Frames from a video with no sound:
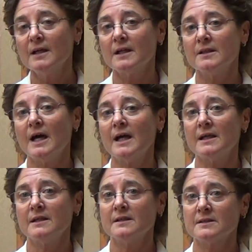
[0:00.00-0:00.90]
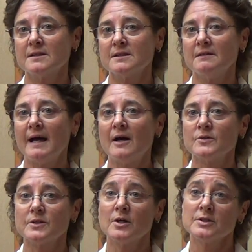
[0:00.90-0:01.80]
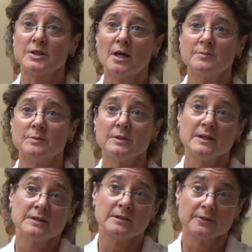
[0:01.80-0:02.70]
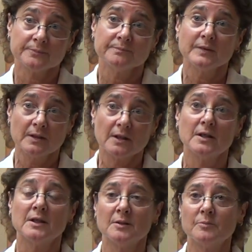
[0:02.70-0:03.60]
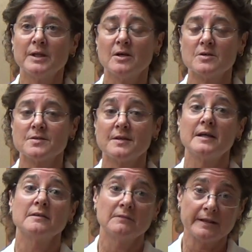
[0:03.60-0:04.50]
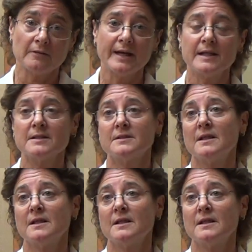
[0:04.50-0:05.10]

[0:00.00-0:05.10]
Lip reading: and that in essence allows our job to be easier, because they like us